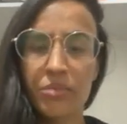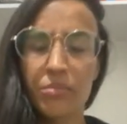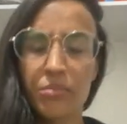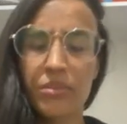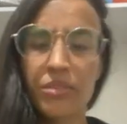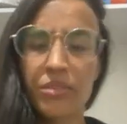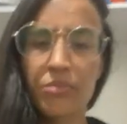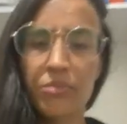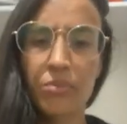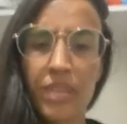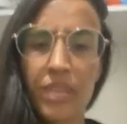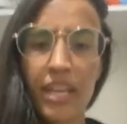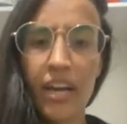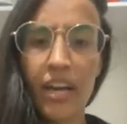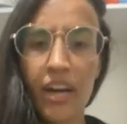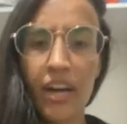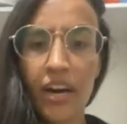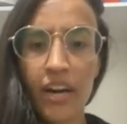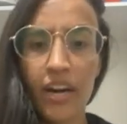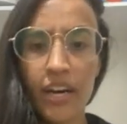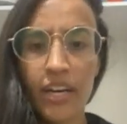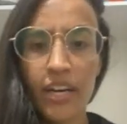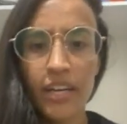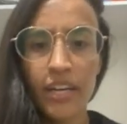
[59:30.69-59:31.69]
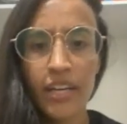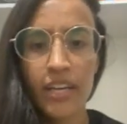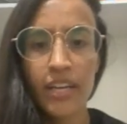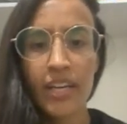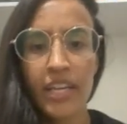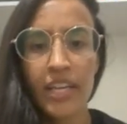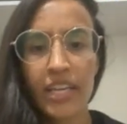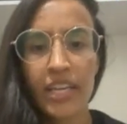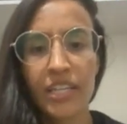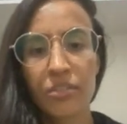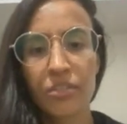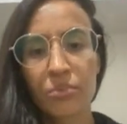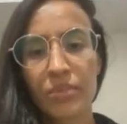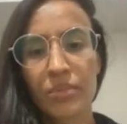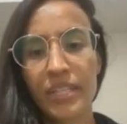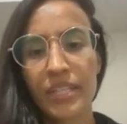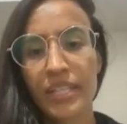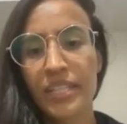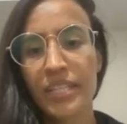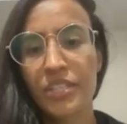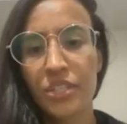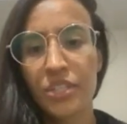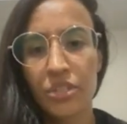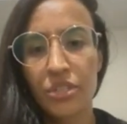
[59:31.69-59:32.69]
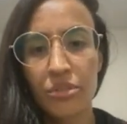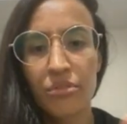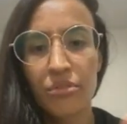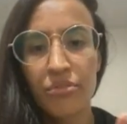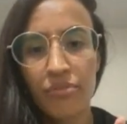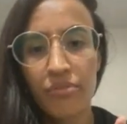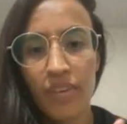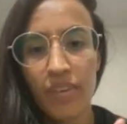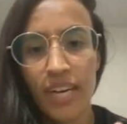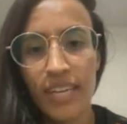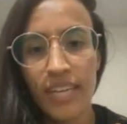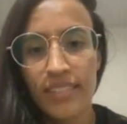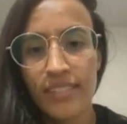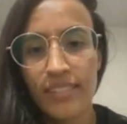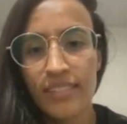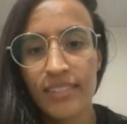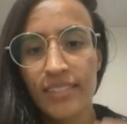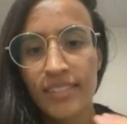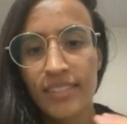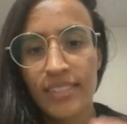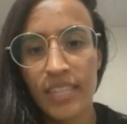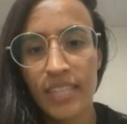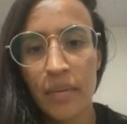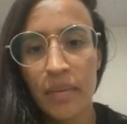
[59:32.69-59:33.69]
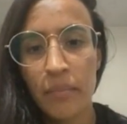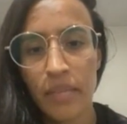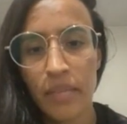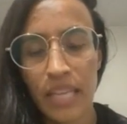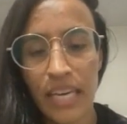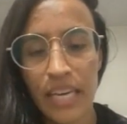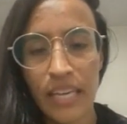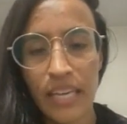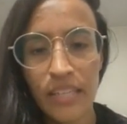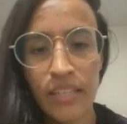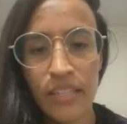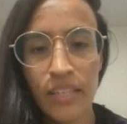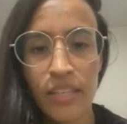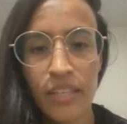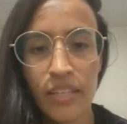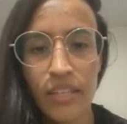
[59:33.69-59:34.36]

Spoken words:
It was really hard because we did two fights in the same night,